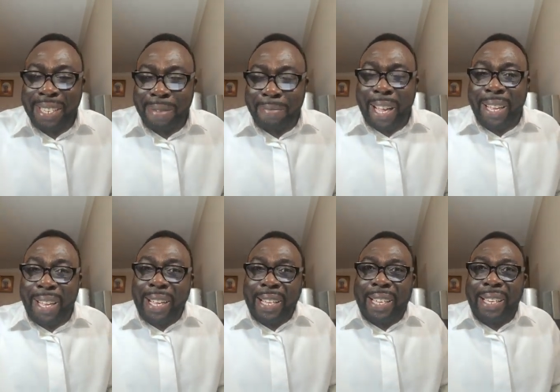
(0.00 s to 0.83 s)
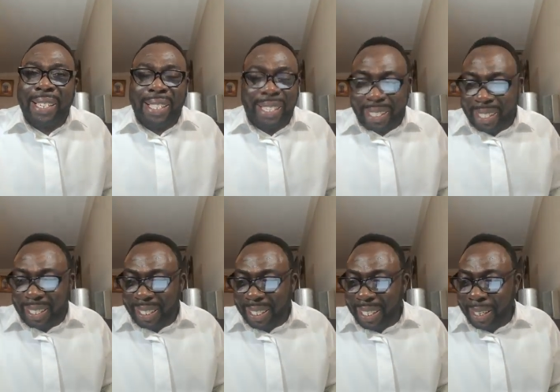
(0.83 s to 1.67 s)
My uncle,
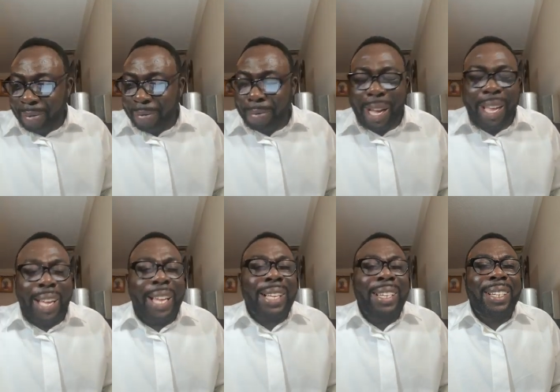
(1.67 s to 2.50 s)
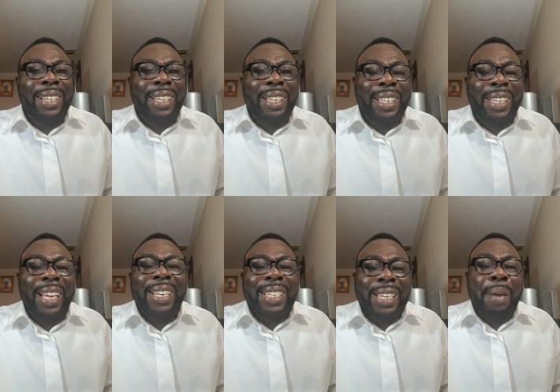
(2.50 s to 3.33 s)
my uncle
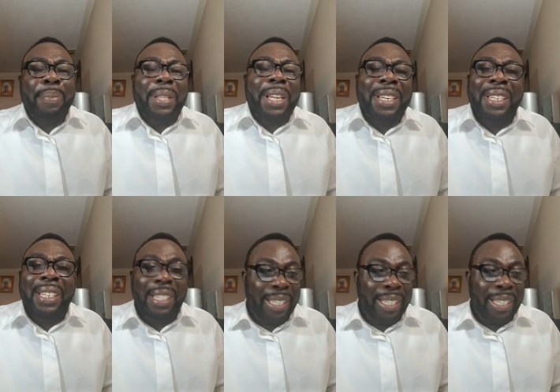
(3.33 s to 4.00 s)
said something.